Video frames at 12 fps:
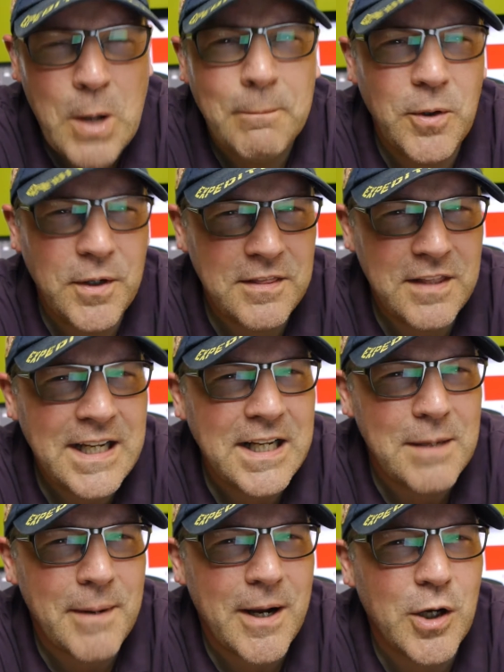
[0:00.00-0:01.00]
But in
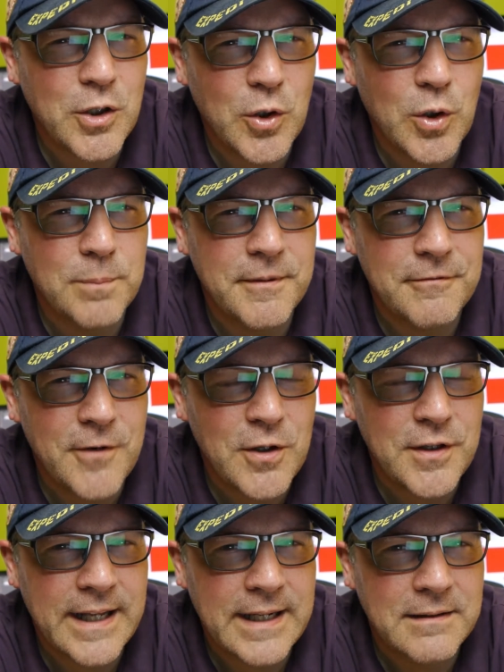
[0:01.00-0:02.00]
thinking about a goal
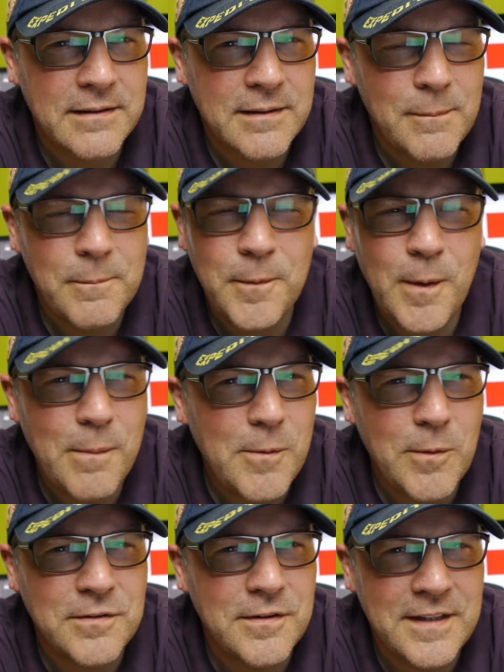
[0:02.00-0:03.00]
before then, probably
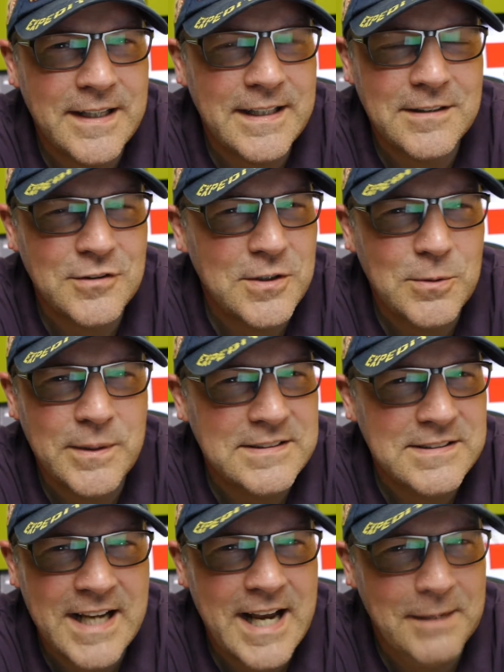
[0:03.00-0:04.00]
wasn't thinking 2
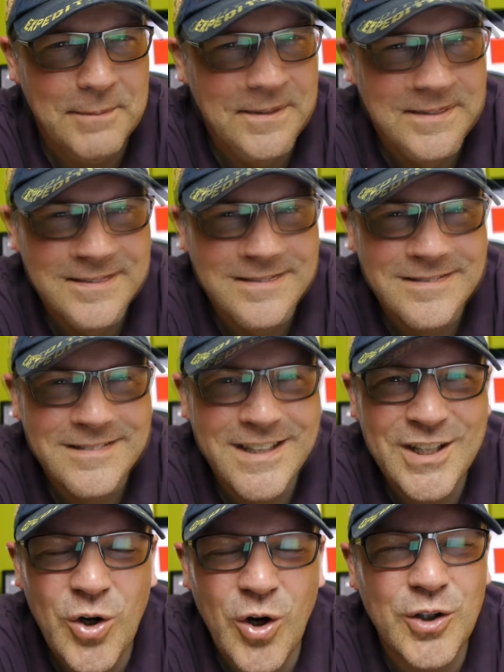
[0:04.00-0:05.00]
weeks' time.
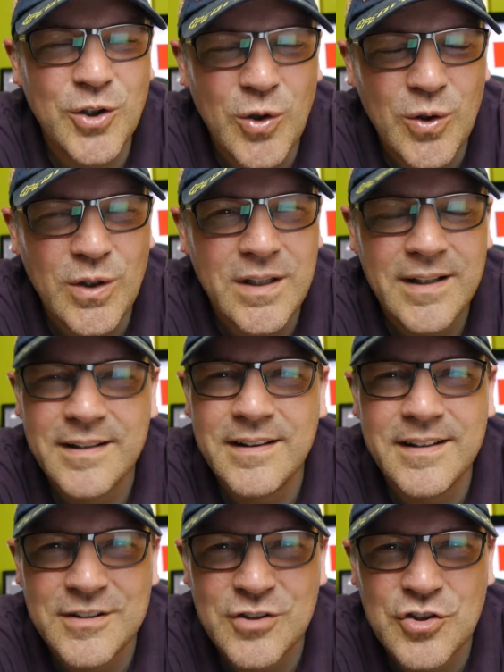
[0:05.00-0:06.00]
You know, a goal
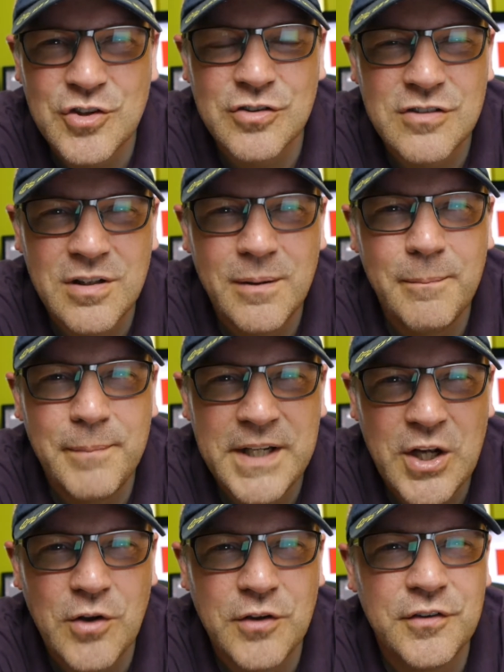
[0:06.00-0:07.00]
that is just
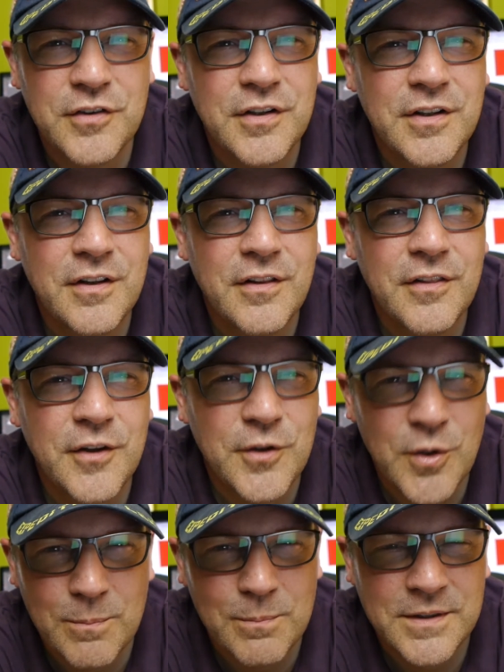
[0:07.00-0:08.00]
beyond the
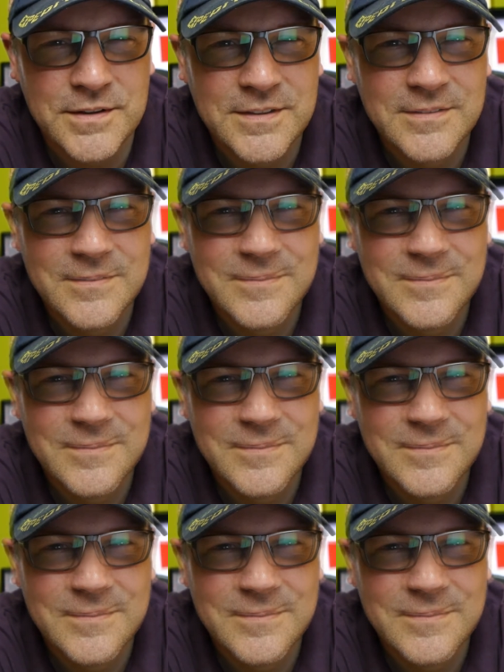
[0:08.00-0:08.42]
numbers.